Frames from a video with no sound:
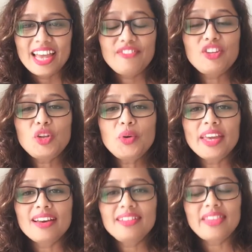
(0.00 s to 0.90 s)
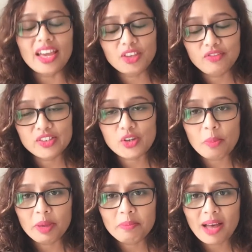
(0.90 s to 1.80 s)
If you're new here, thank you for
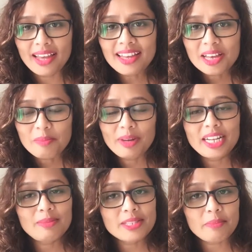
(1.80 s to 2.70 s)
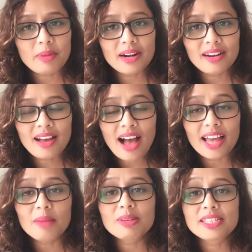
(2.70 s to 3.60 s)
stopping by. My name is Aparna.
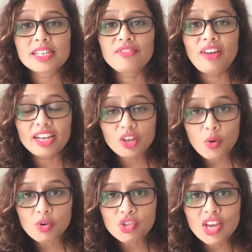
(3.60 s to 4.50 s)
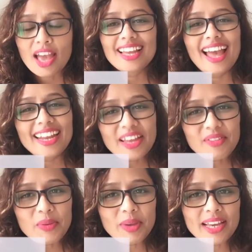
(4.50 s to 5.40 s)
I am a certified coach, and
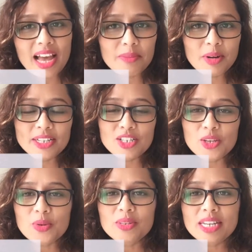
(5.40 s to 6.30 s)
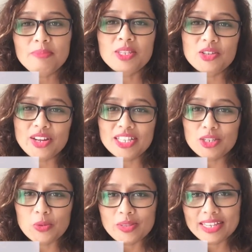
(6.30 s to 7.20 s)
every week I bring to you tips, tricks,
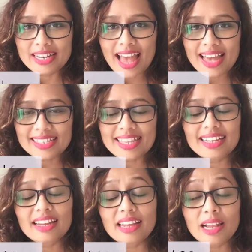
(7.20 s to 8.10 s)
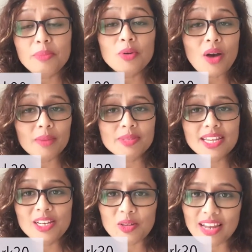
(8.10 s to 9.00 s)
tools, and hacks that can help you
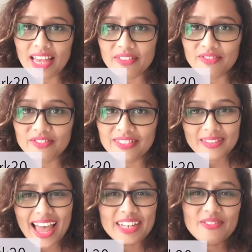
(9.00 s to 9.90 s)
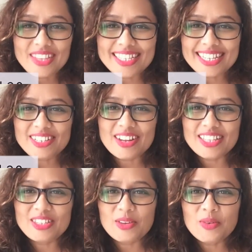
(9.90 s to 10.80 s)
upskill your life. And if this
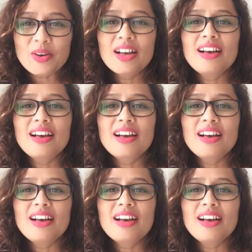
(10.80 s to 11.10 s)
interests you,